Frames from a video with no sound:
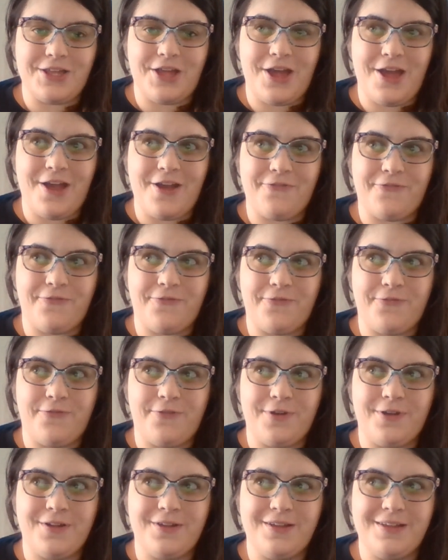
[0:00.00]
if
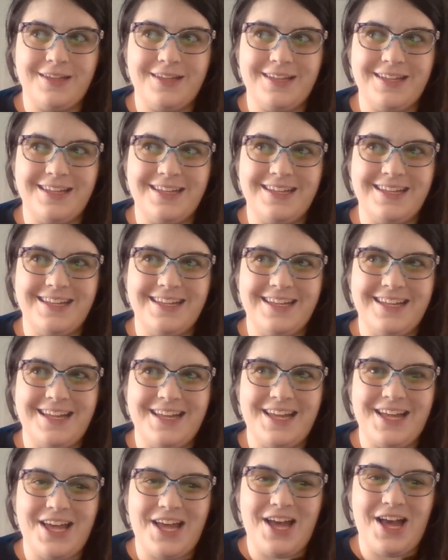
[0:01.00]

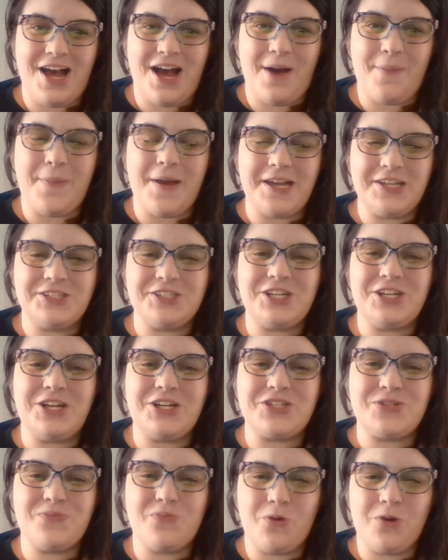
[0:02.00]
a patient
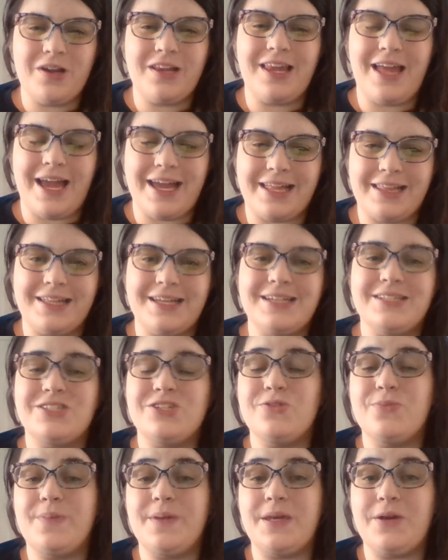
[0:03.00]
is more likely
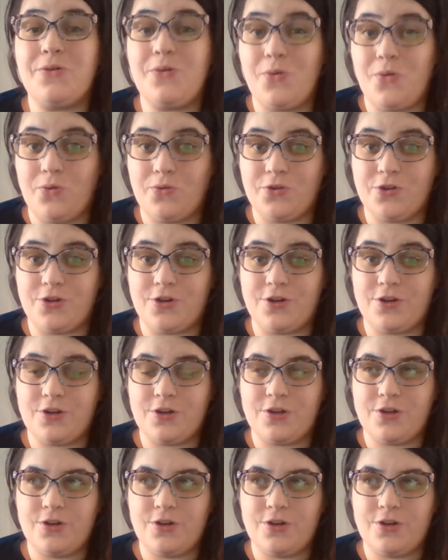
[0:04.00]
to be older